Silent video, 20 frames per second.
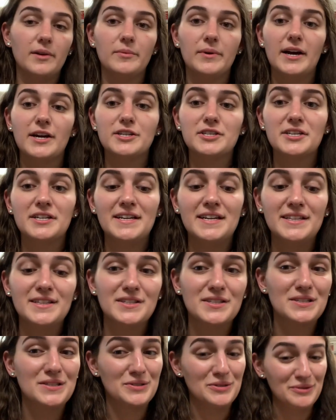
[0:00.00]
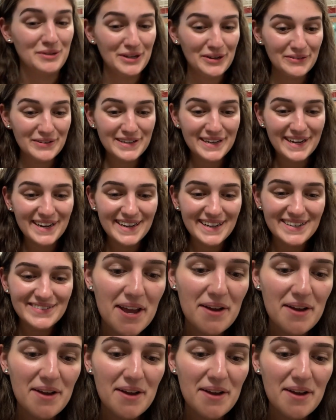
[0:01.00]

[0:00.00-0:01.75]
and we're actually gonna hit the studio tonight,